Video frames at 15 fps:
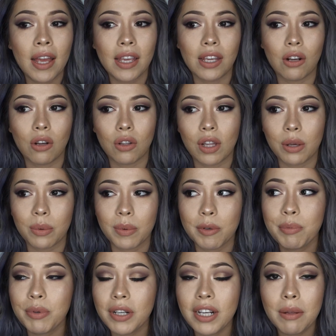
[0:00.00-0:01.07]
You know, they
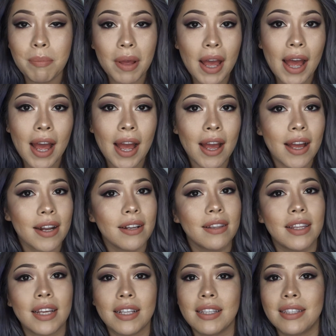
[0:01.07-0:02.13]
were pretty
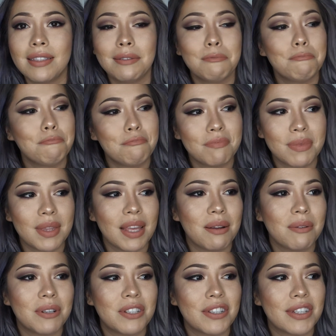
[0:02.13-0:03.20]
bad.
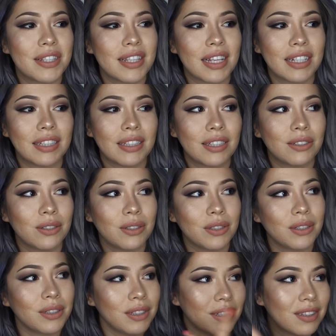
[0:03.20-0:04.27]
They were just like
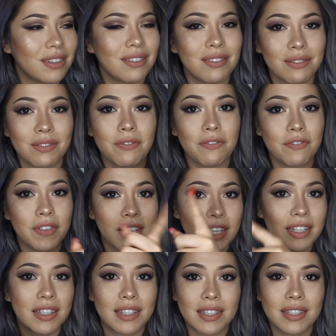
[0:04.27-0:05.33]
little
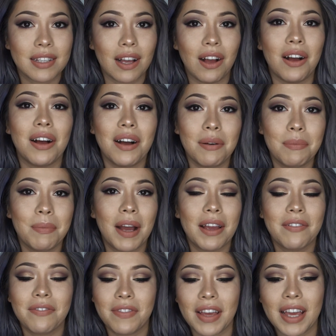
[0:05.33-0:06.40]
flicks on
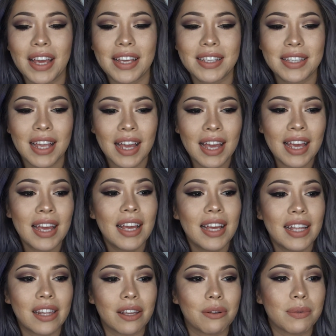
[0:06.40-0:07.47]
my face.
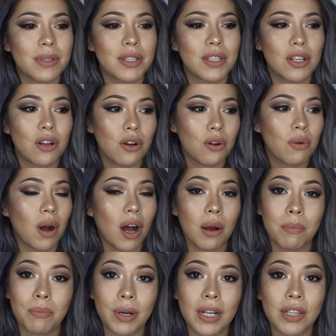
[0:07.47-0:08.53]
There was no
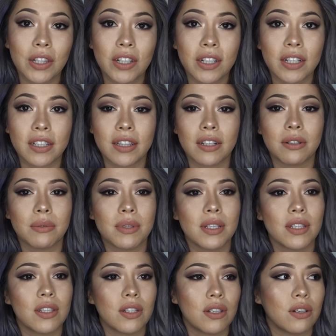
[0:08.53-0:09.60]
ombre look. There
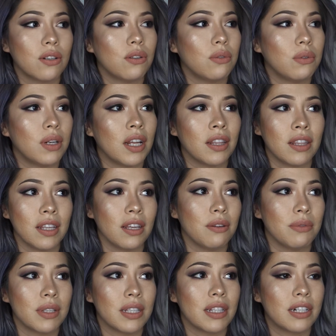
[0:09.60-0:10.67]
was no nothing. It
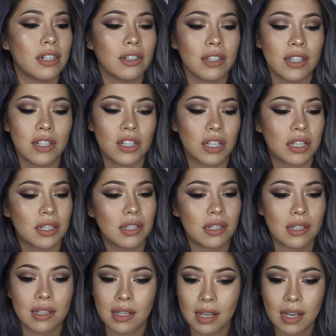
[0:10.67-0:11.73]
was literally
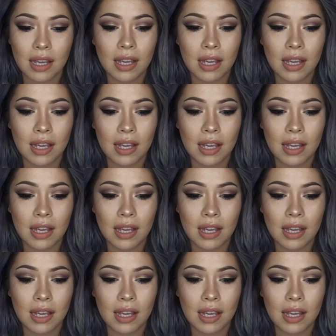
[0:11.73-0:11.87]
just